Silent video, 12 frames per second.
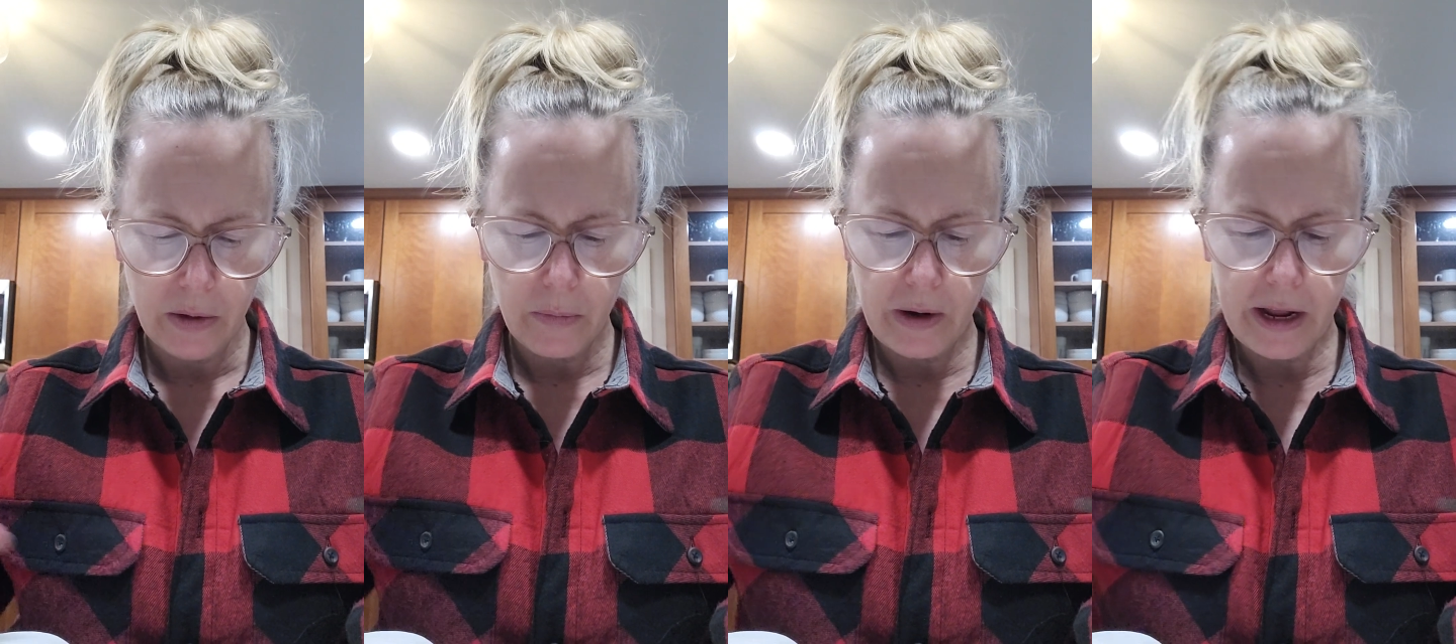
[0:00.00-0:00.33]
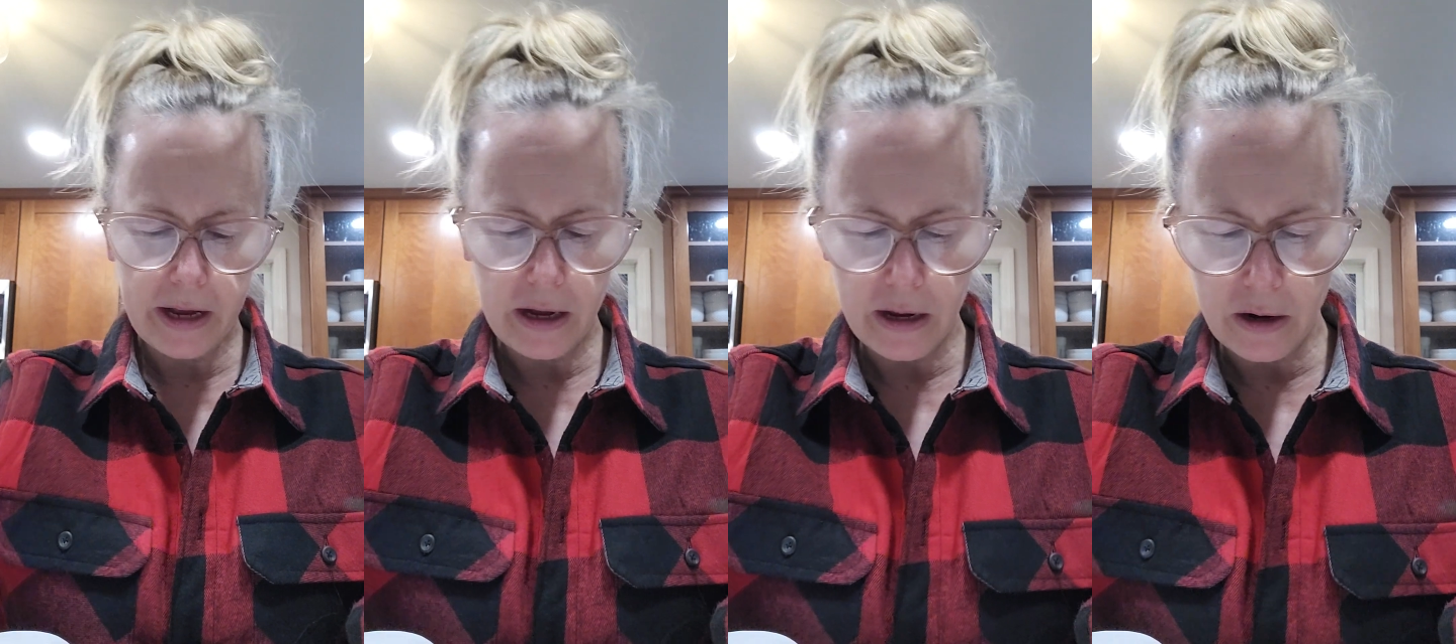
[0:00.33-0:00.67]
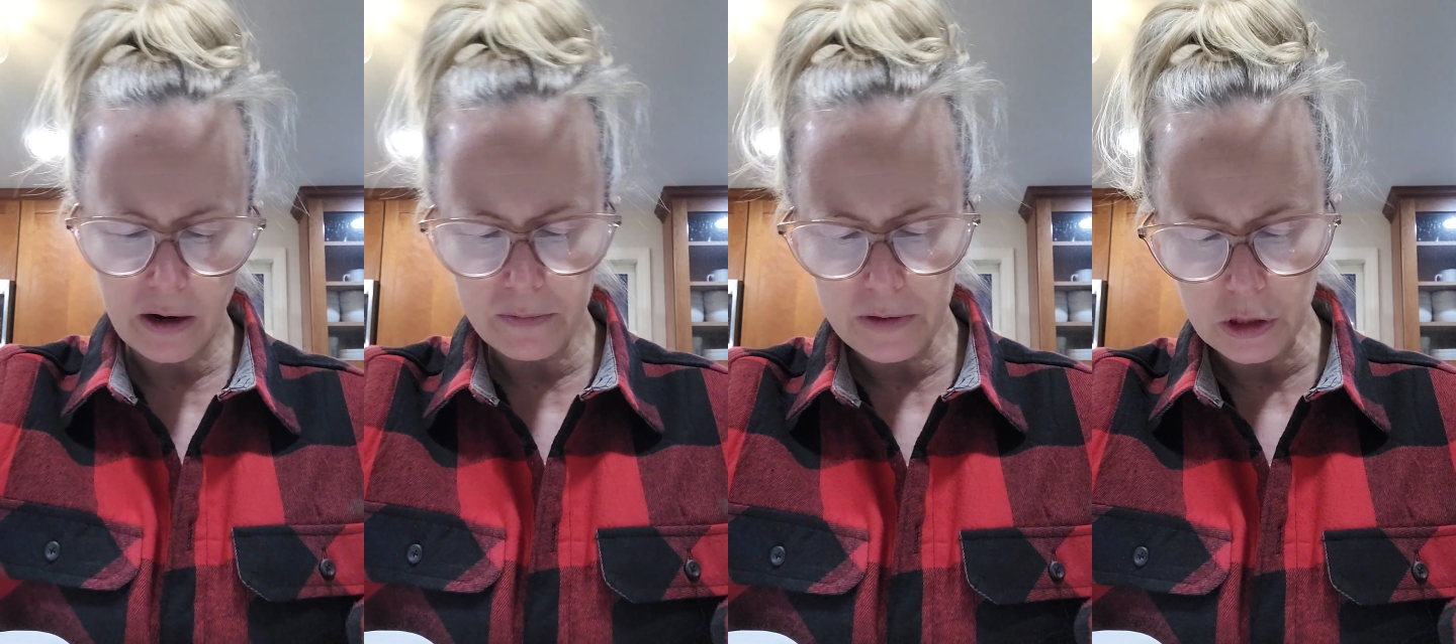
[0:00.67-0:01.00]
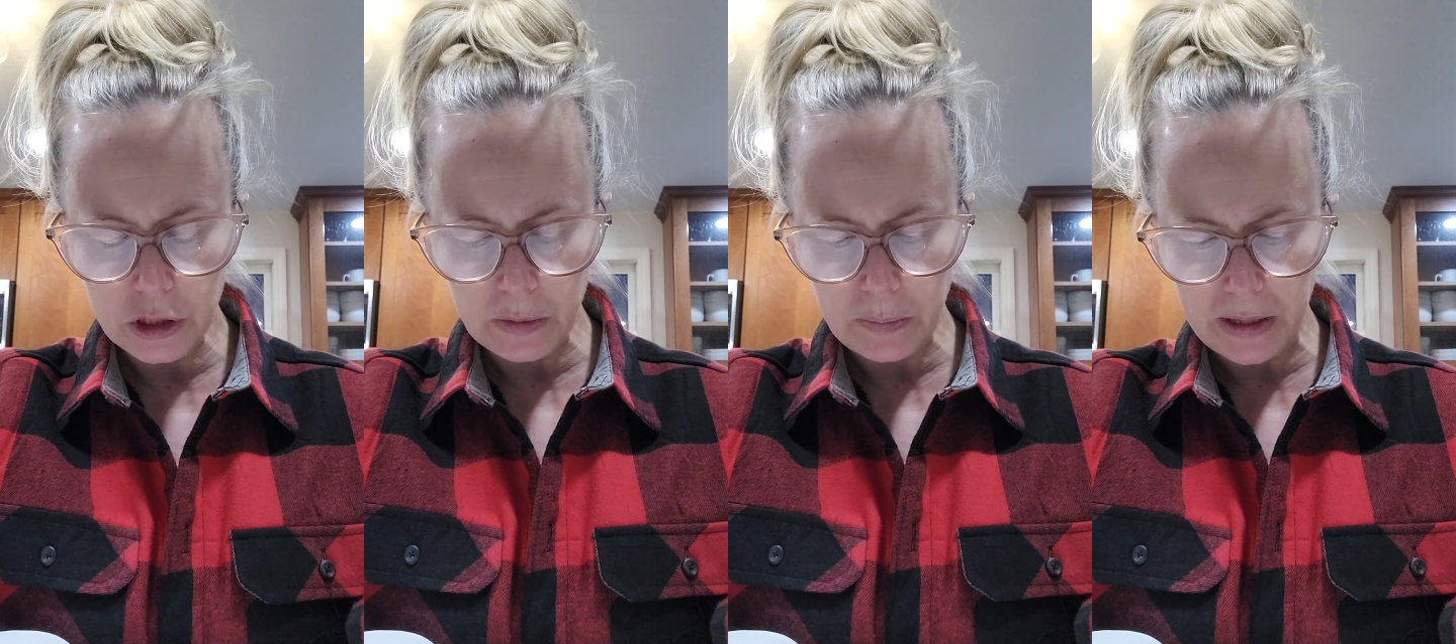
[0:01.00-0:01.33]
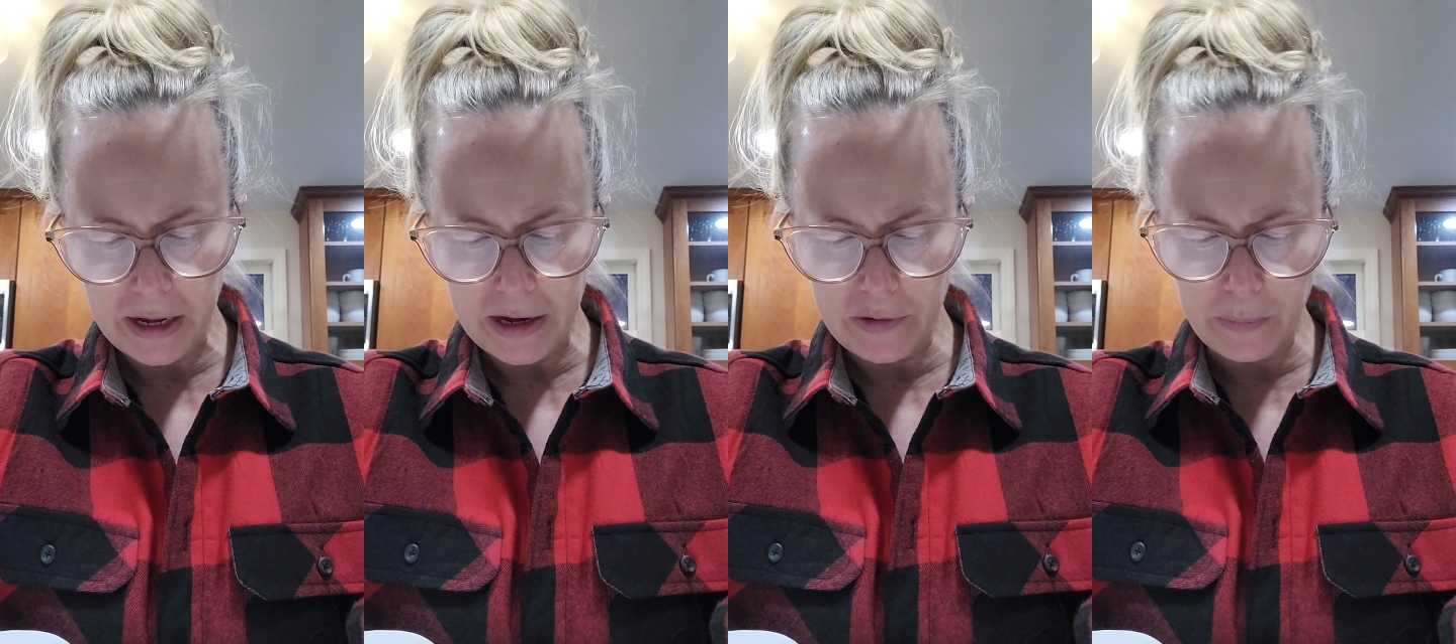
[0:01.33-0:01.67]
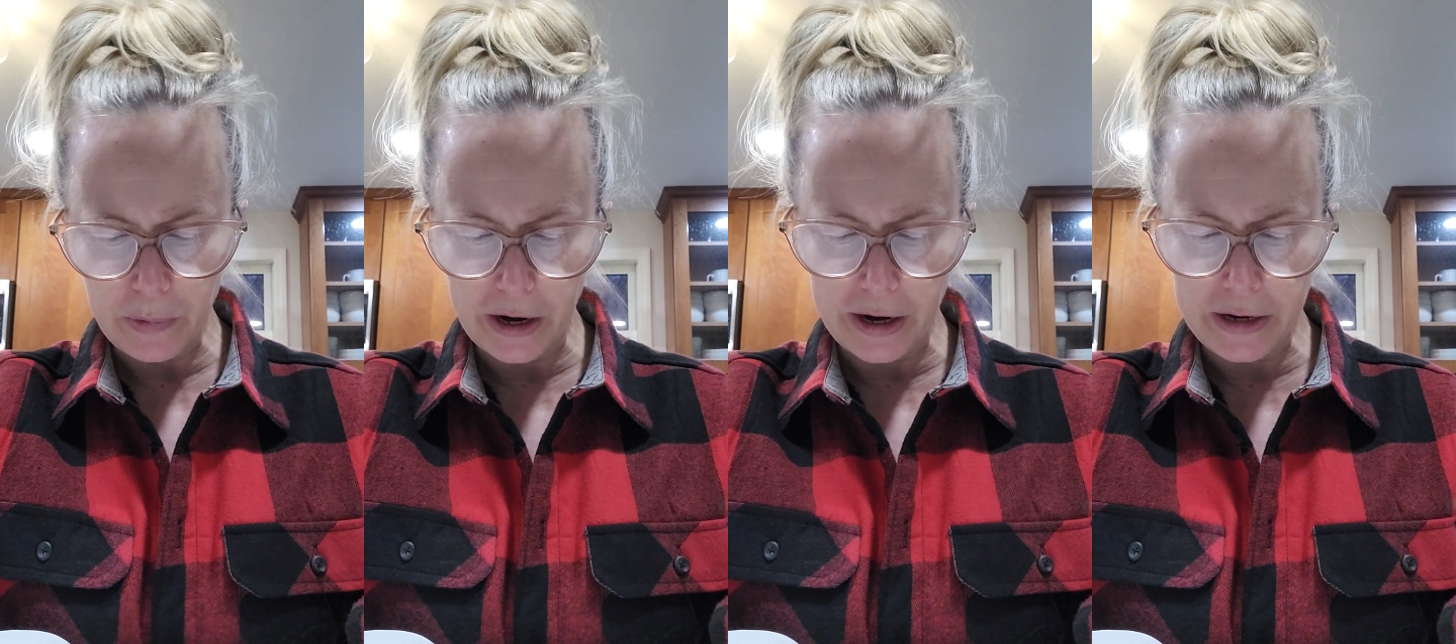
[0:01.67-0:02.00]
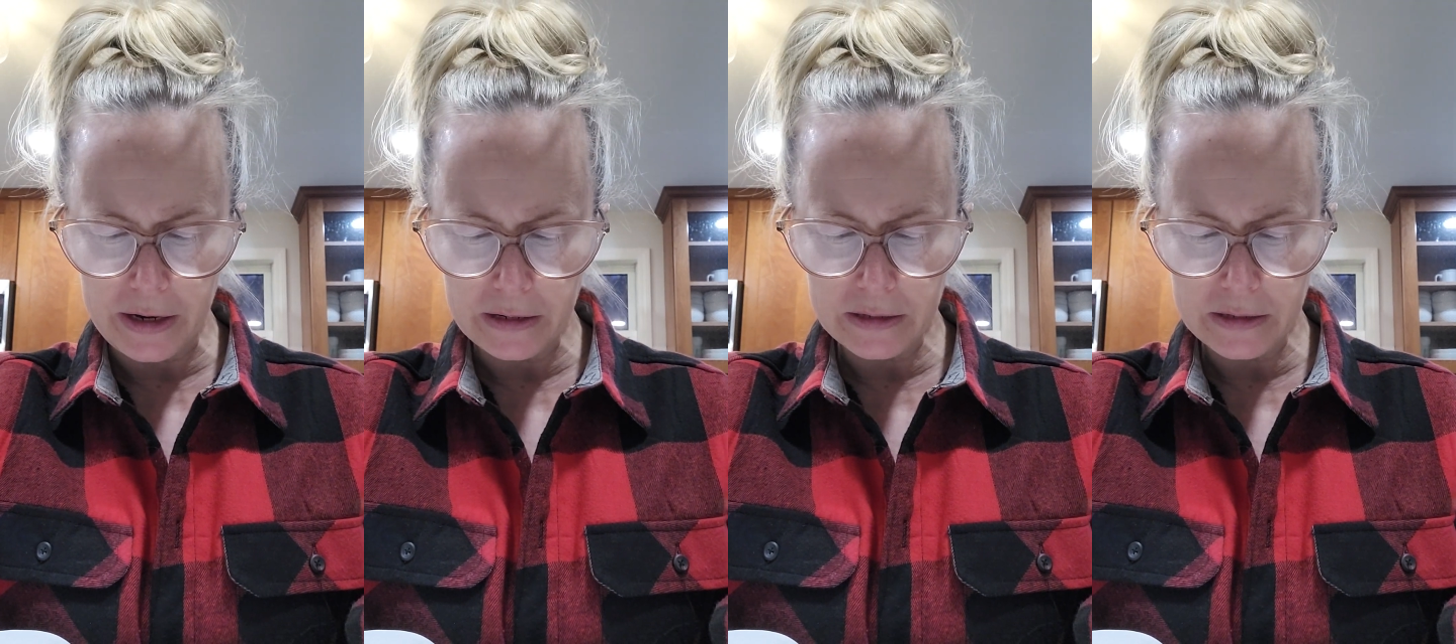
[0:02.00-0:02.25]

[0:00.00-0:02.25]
When I cut off your supply of bread,